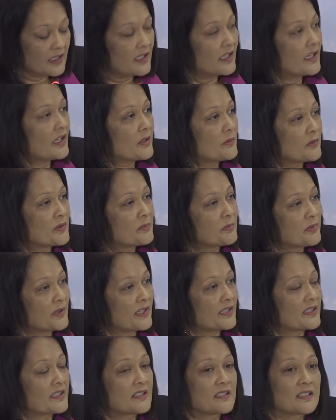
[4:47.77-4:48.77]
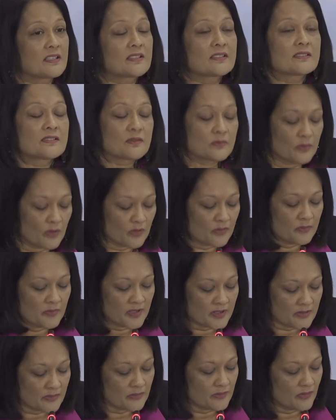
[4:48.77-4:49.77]
and we pray that this won't
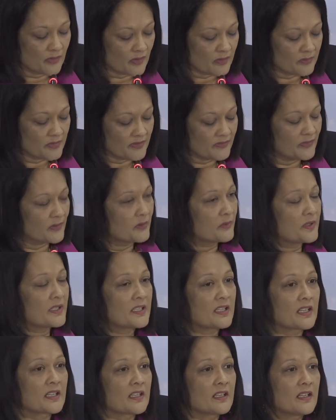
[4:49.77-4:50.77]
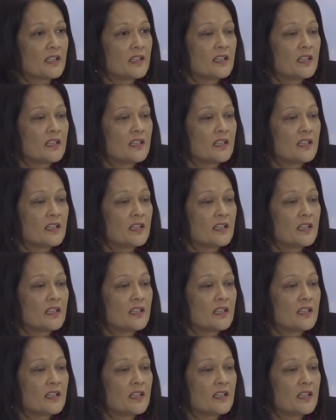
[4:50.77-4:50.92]
be too long before we can